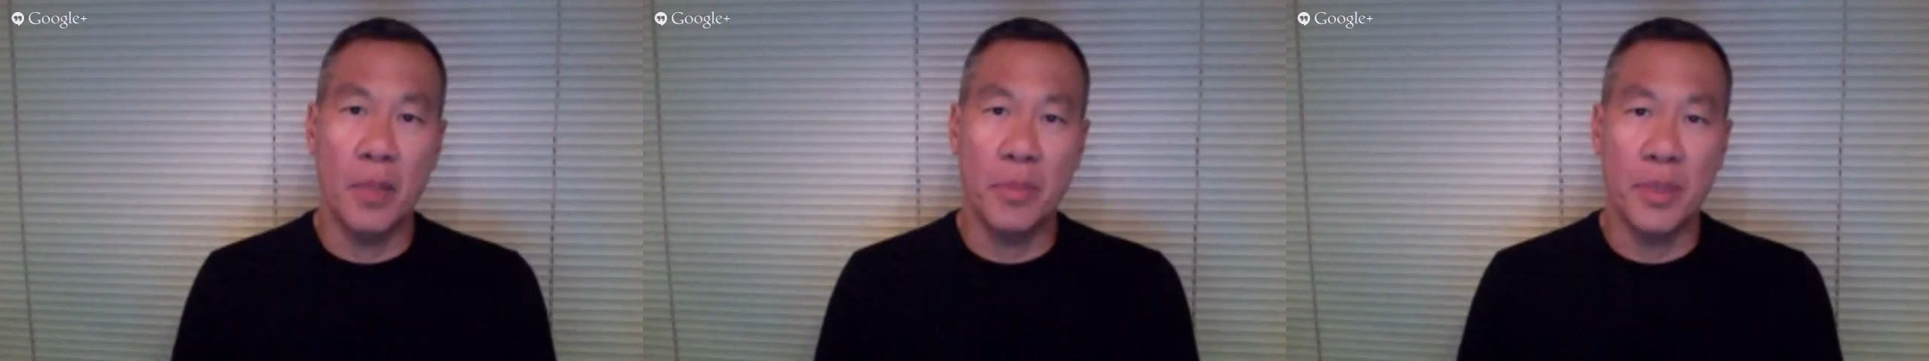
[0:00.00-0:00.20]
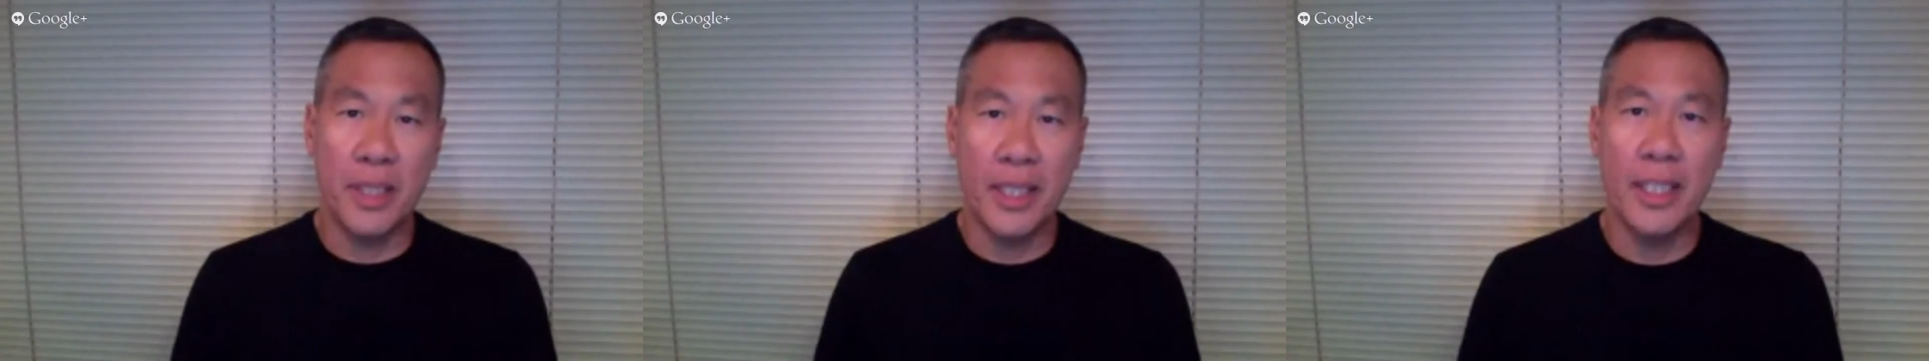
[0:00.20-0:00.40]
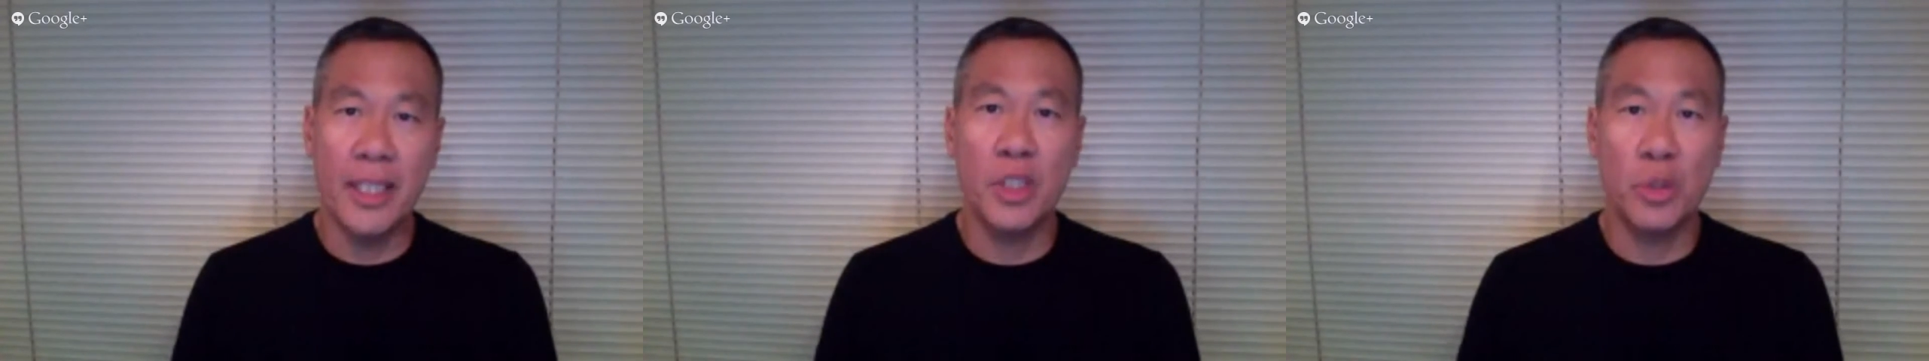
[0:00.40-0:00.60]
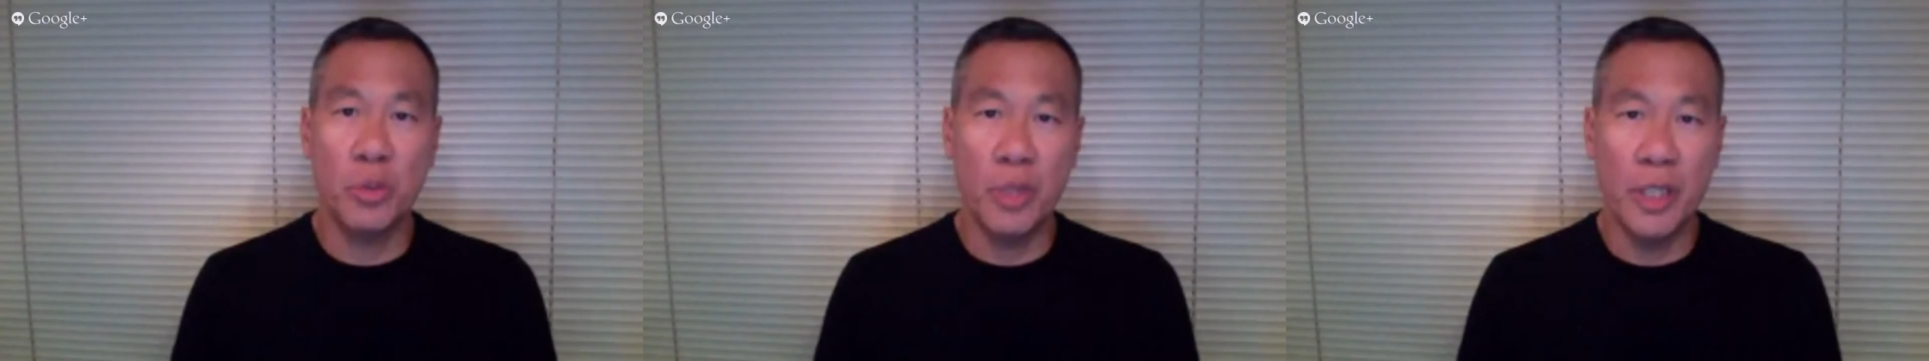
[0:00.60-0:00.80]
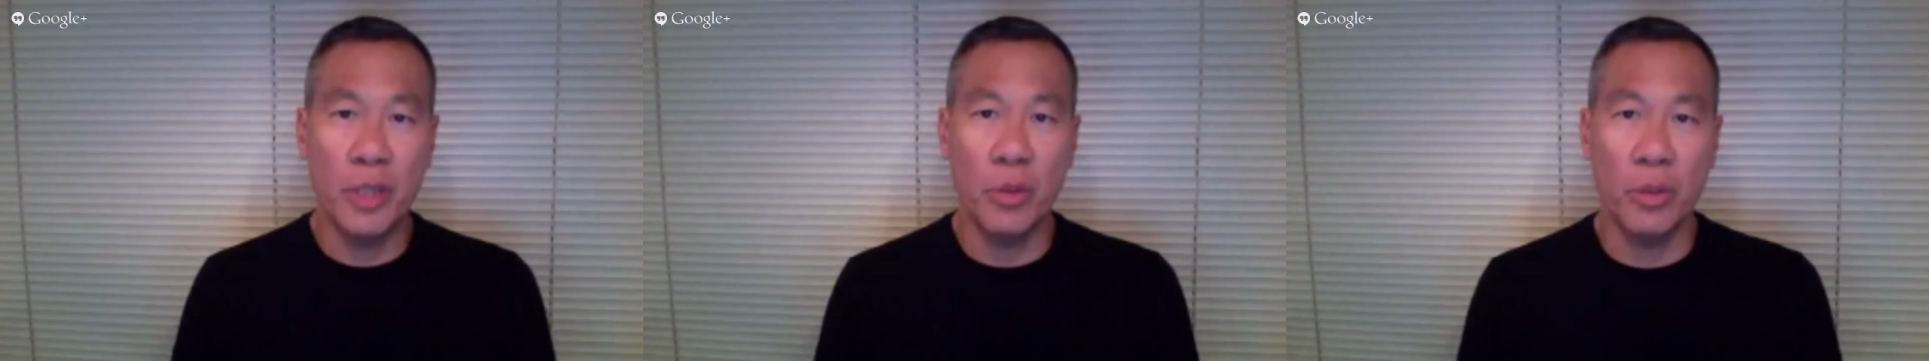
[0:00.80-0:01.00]
tea
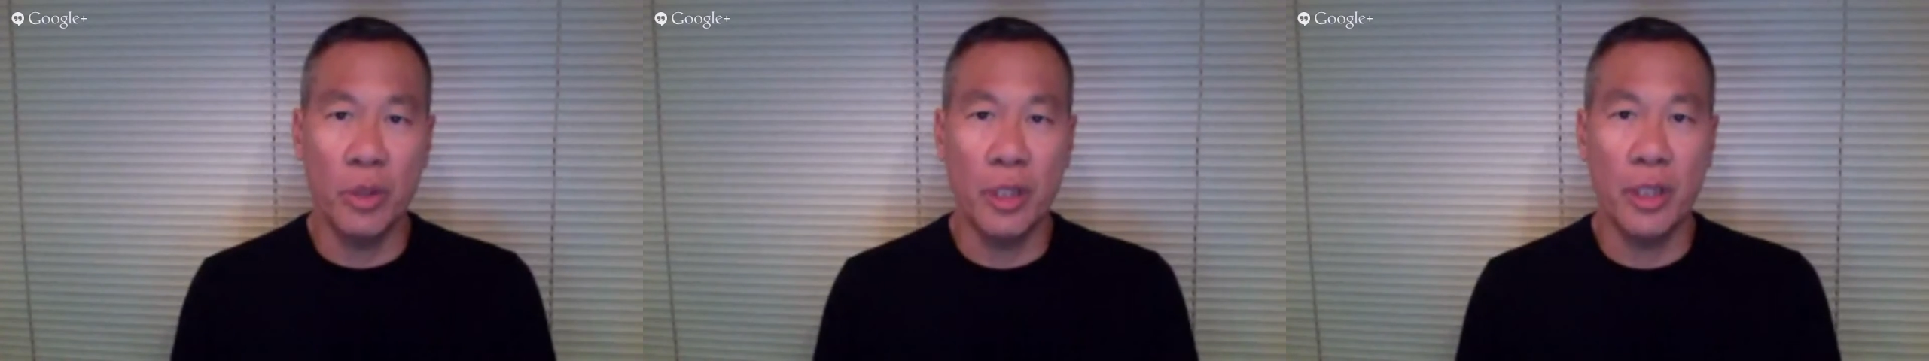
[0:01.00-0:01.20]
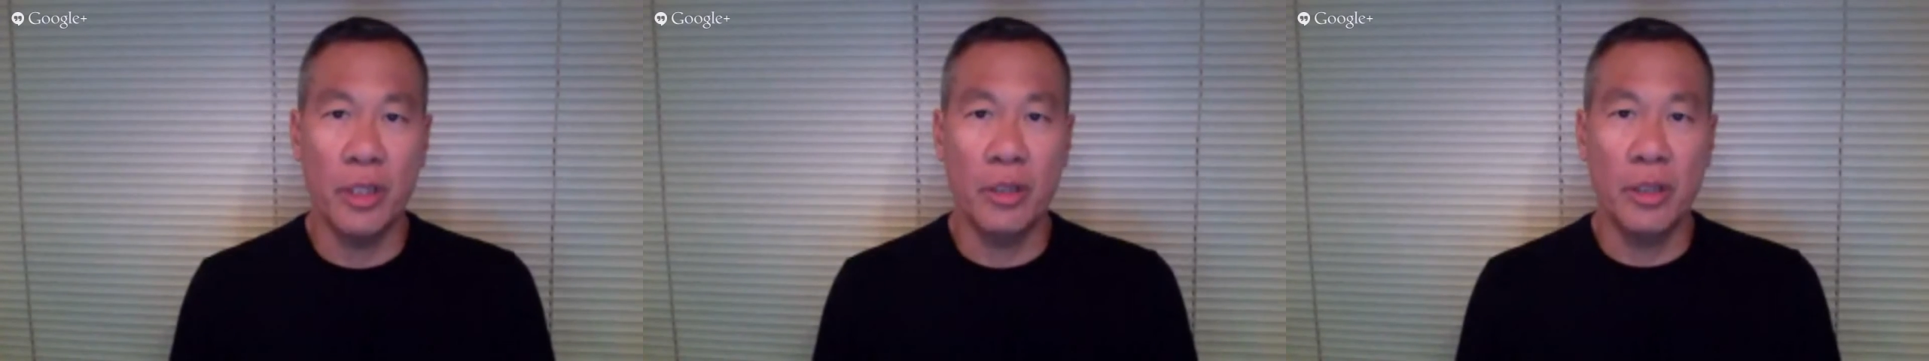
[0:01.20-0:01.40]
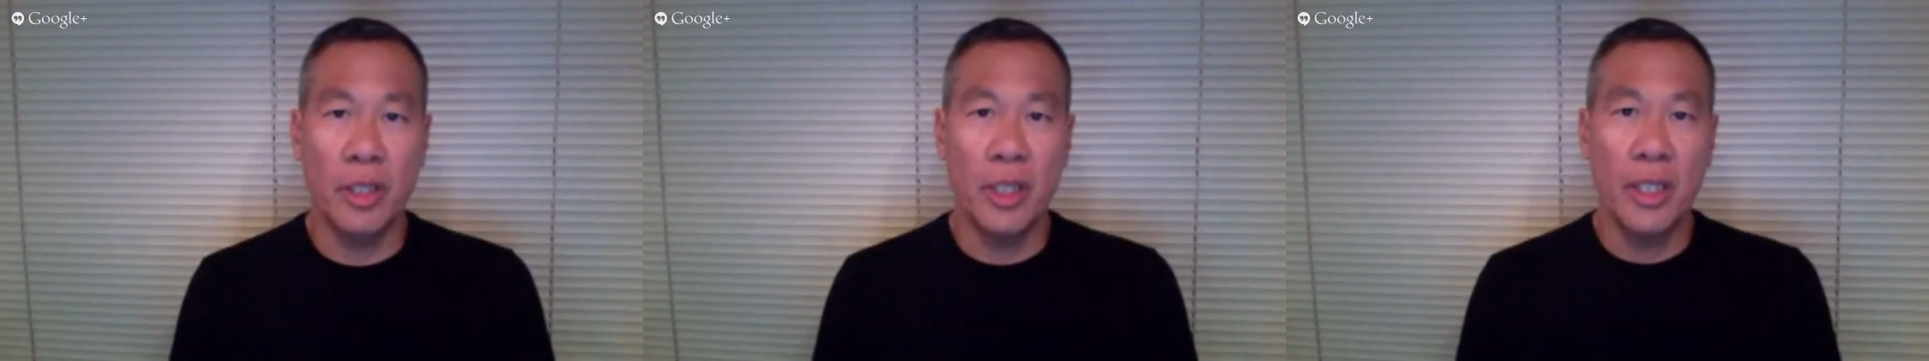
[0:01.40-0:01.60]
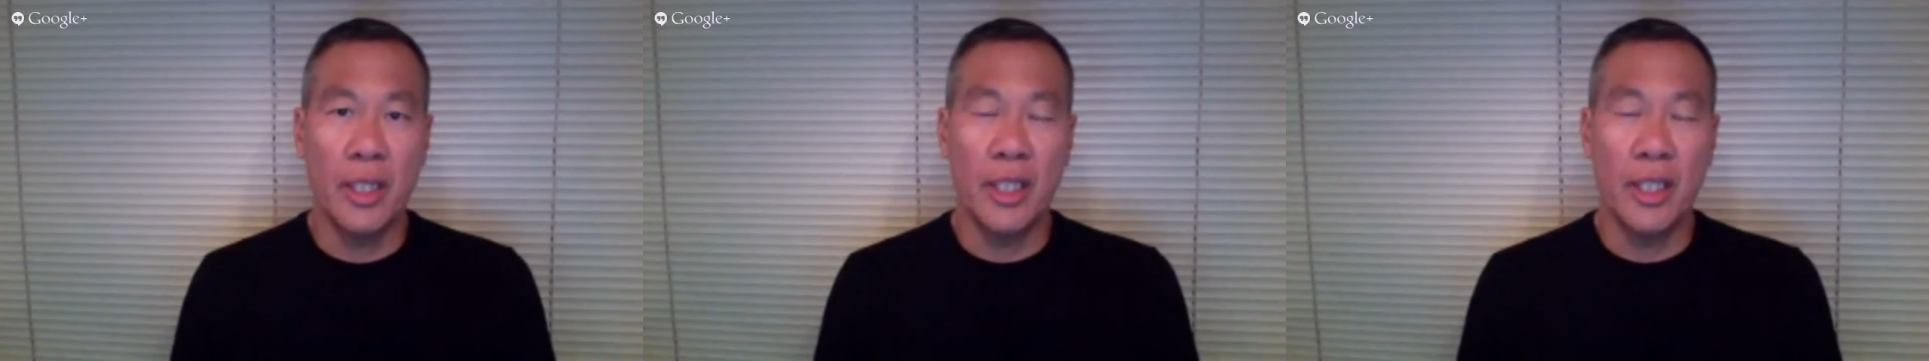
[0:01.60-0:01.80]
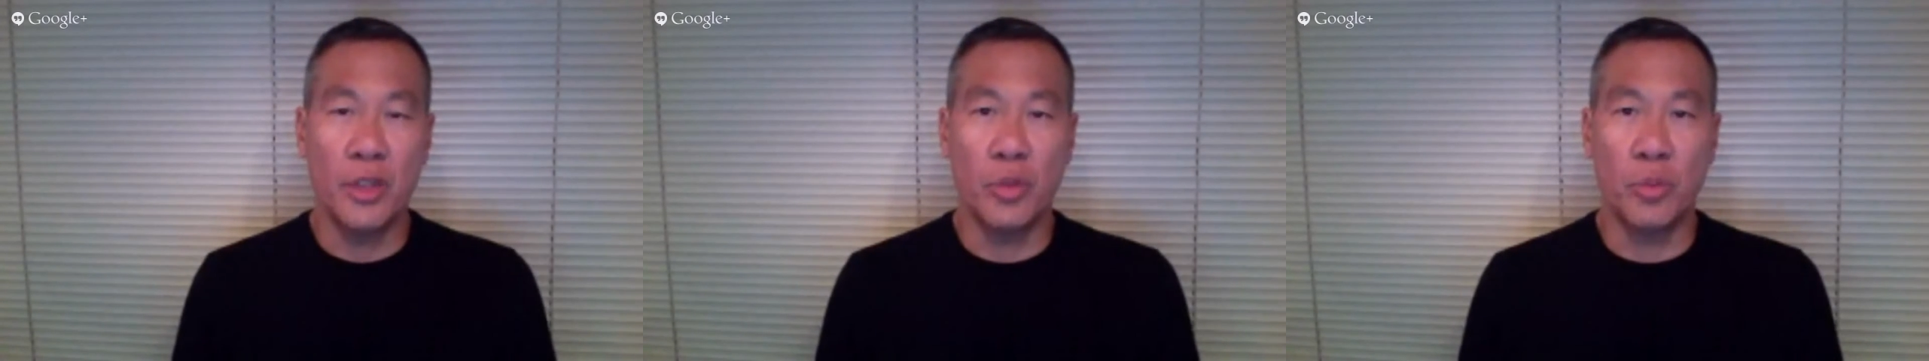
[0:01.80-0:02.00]
tree oil
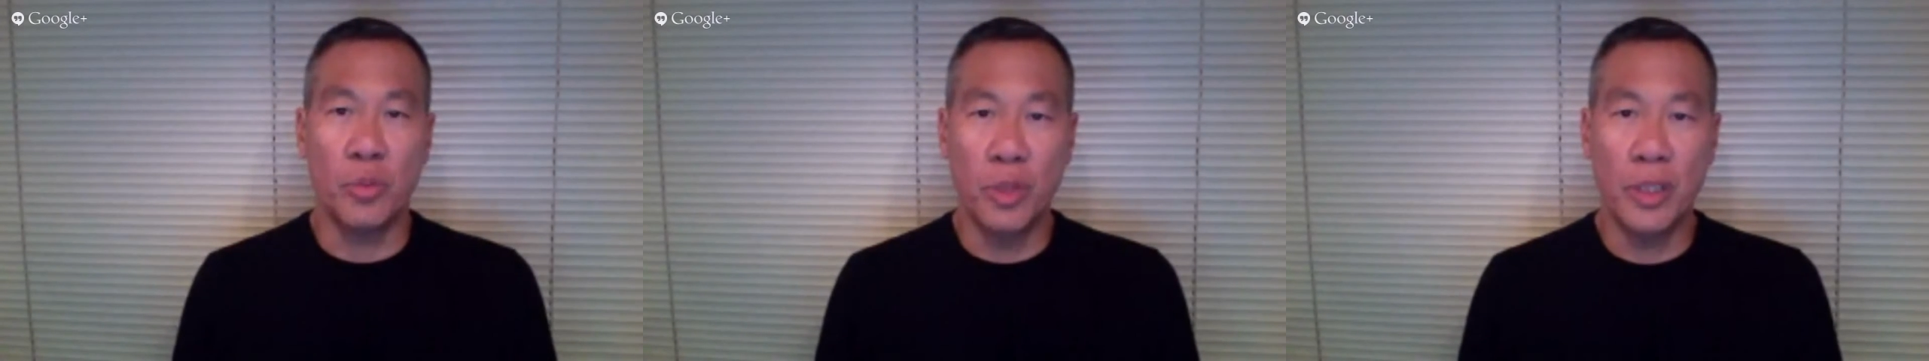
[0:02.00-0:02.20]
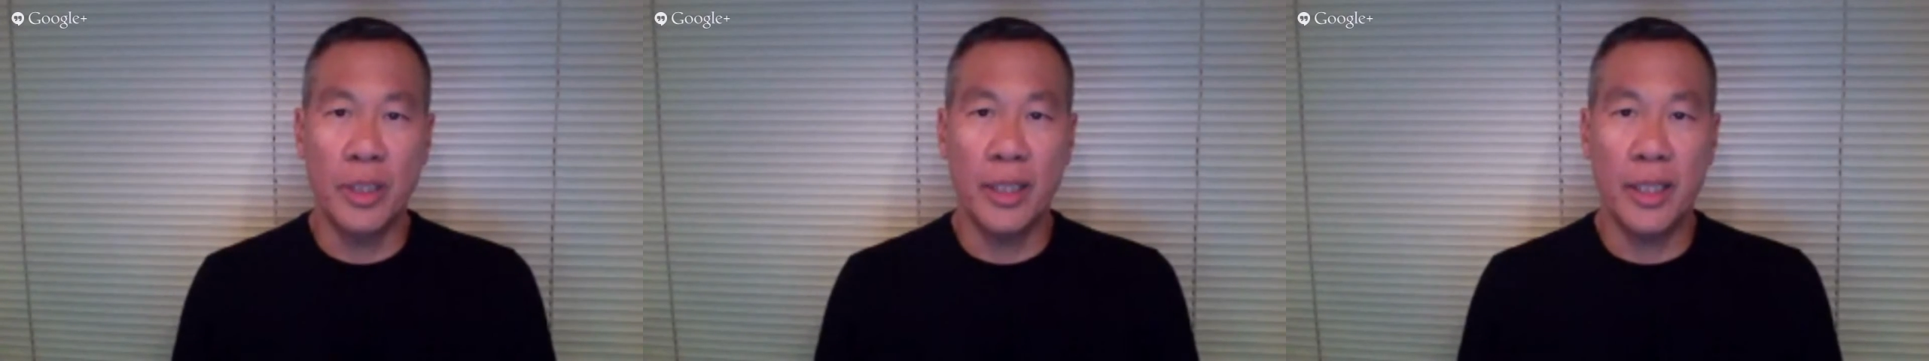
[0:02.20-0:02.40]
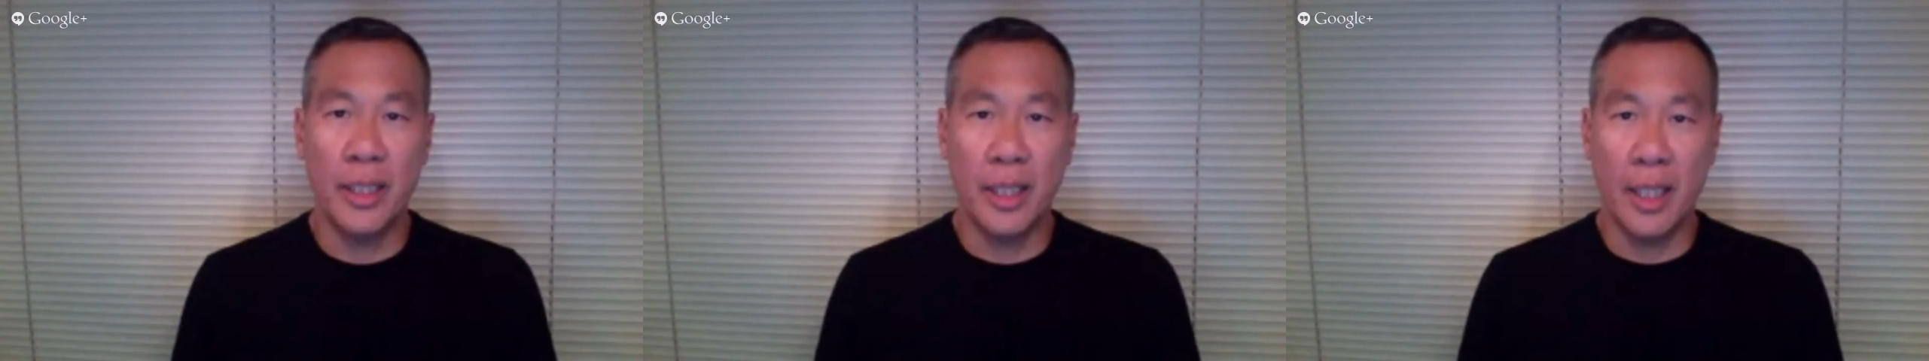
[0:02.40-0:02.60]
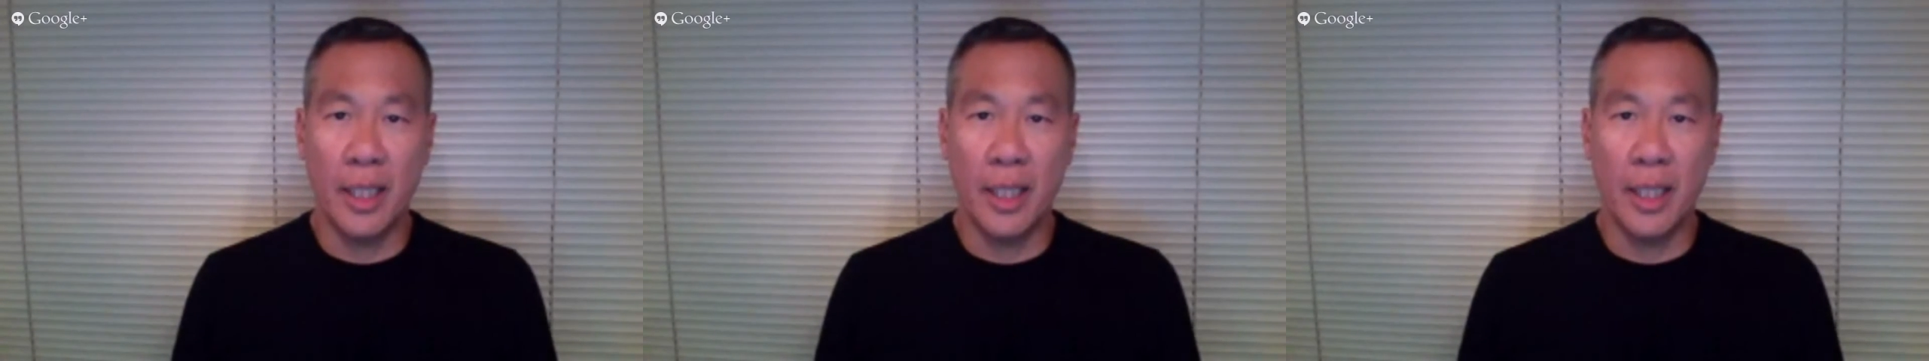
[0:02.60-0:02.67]
is really,